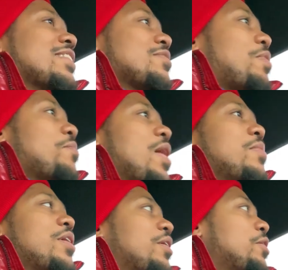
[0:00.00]
So my
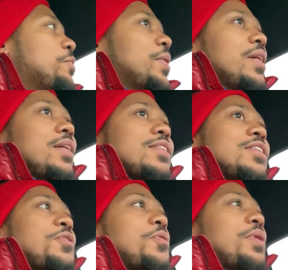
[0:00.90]
baby girl, man,
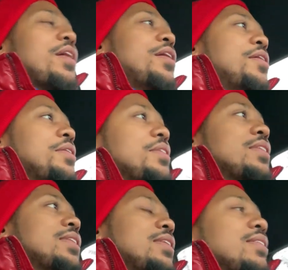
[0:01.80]
she growing, y'all.
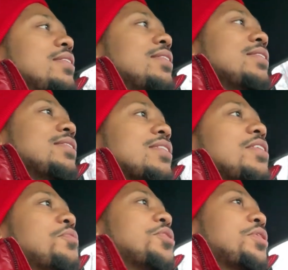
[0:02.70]
It's
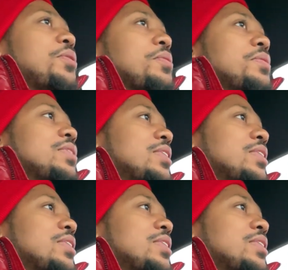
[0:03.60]
getting real.